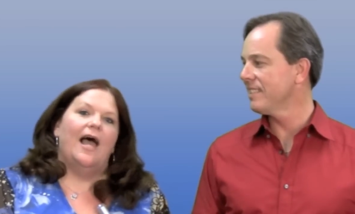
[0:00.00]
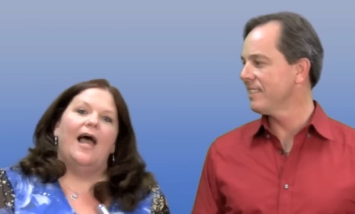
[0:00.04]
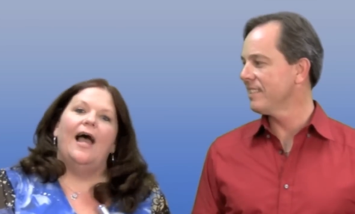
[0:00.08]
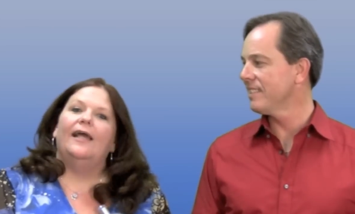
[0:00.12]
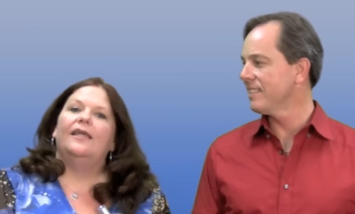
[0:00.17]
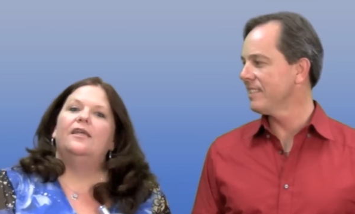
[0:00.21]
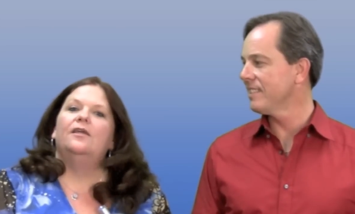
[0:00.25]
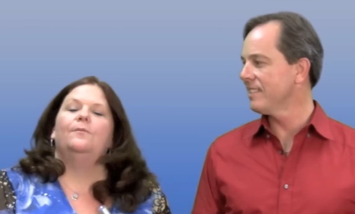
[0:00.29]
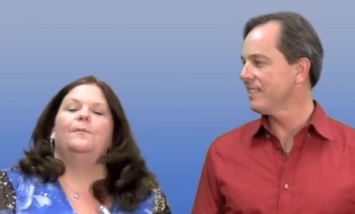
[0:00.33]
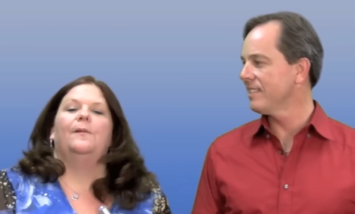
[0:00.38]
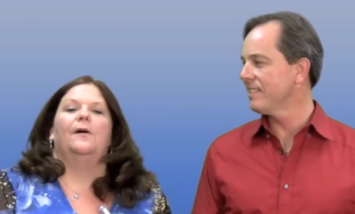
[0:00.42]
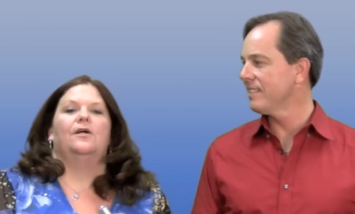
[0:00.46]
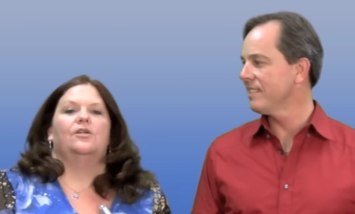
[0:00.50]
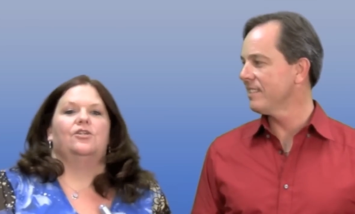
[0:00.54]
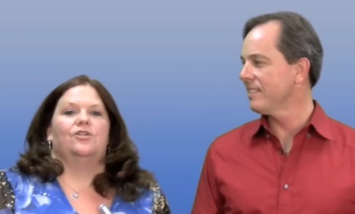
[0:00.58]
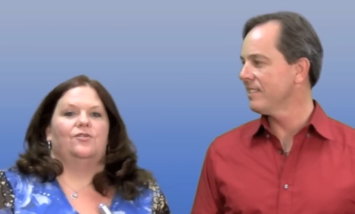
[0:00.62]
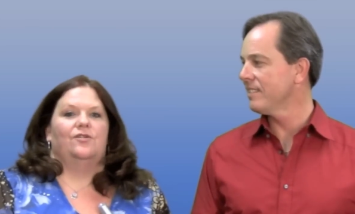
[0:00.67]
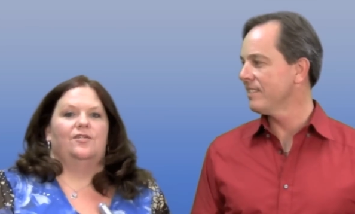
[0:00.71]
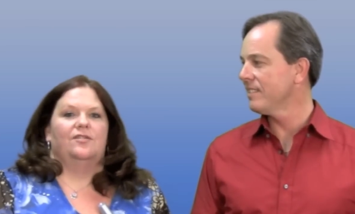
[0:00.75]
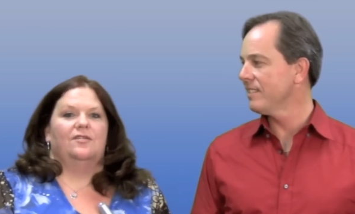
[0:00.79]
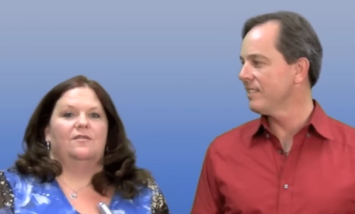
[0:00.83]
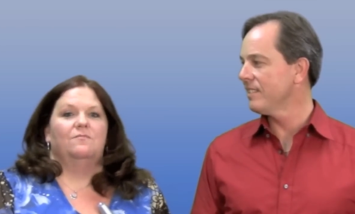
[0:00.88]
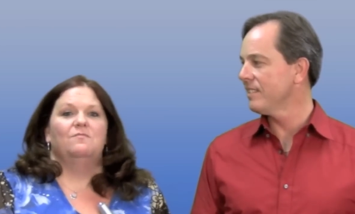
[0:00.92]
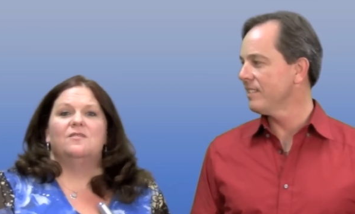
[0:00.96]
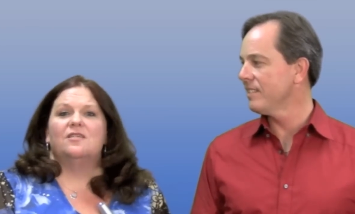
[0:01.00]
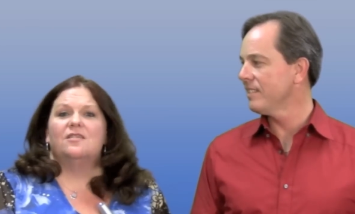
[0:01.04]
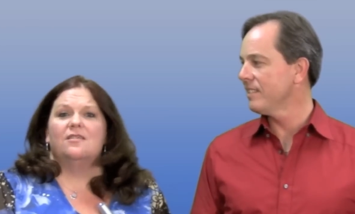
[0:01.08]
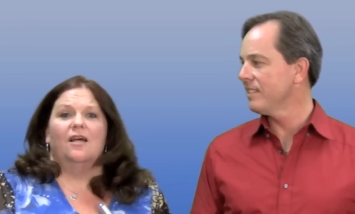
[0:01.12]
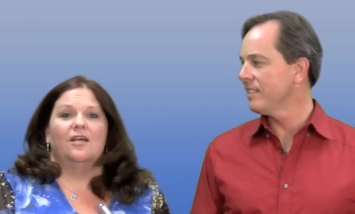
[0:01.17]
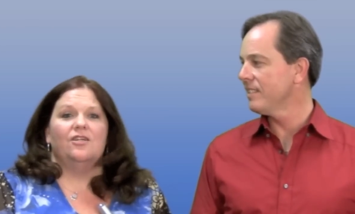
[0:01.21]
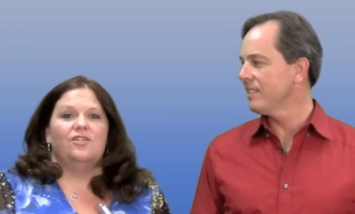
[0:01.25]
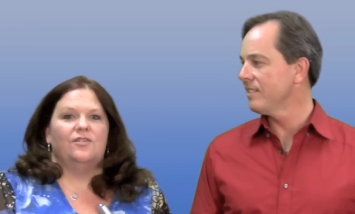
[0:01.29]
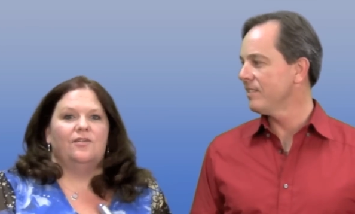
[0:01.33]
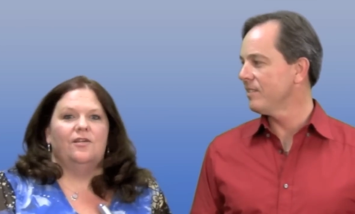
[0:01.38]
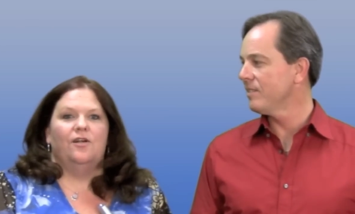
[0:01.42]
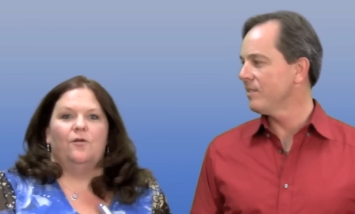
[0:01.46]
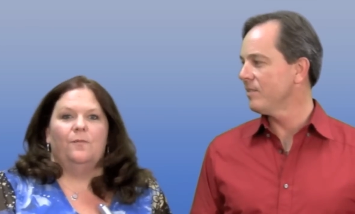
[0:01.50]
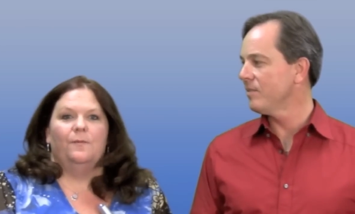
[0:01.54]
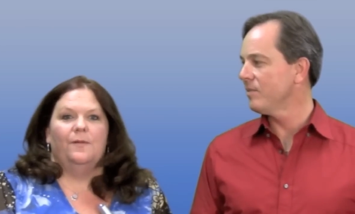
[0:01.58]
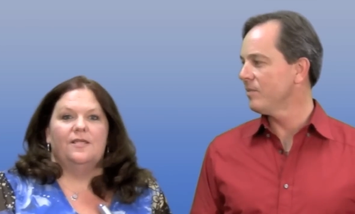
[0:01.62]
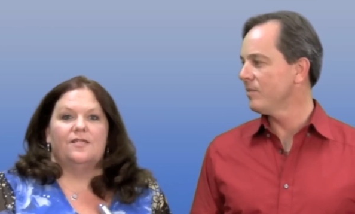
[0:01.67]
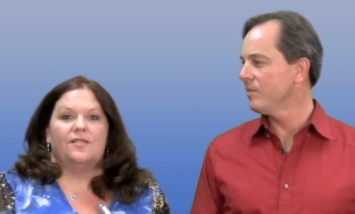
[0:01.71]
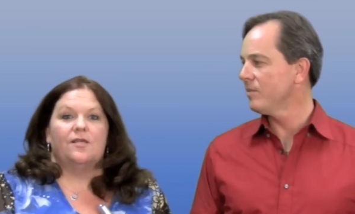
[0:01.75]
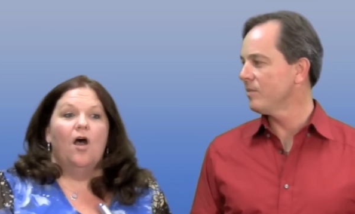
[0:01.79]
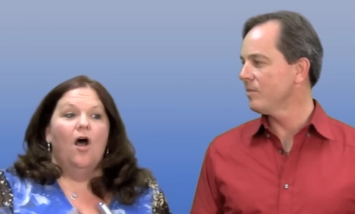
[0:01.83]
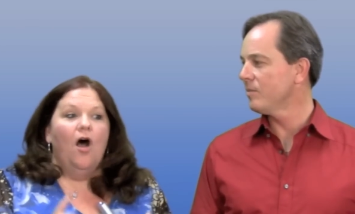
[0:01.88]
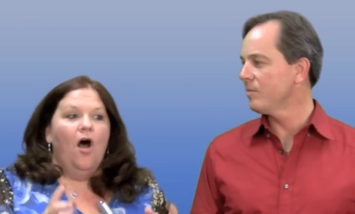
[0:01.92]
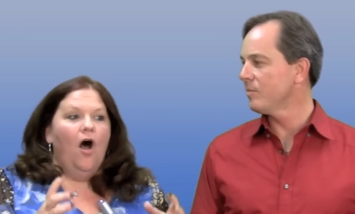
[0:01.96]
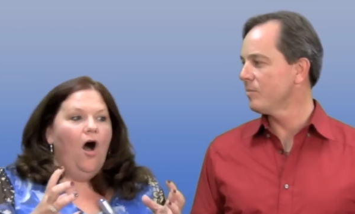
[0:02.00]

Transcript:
Speaker 1: acupuncturists, and massage therapists